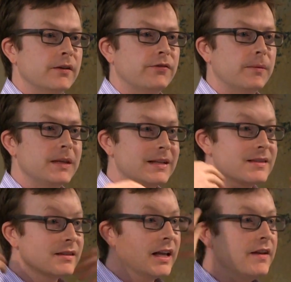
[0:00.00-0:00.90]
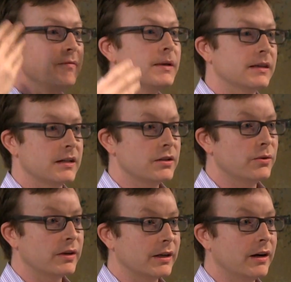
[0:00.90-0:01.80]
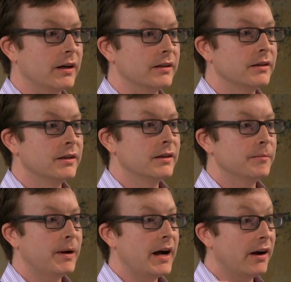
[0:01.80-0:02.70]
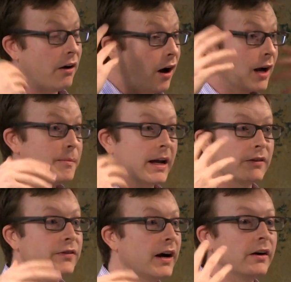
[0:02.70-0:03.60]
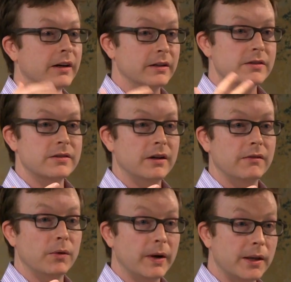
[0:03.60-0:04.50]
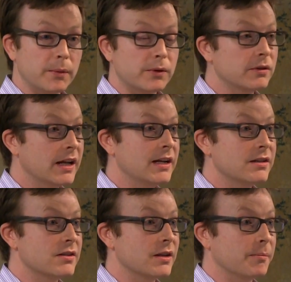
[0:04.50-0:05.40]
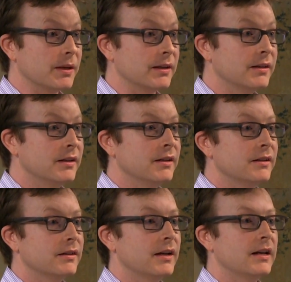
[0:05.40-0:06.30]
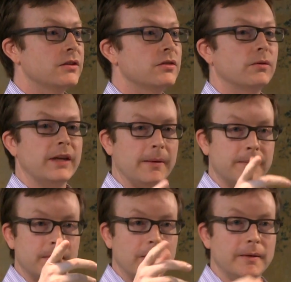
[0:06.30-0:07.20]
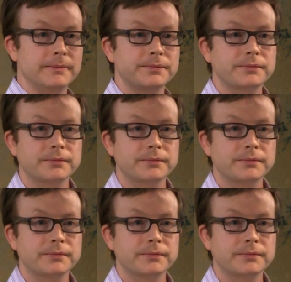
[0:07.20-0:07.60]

from the enslavement that's going on by our automatic firings of the way that we're relating to something. And so, yeah, go ahead.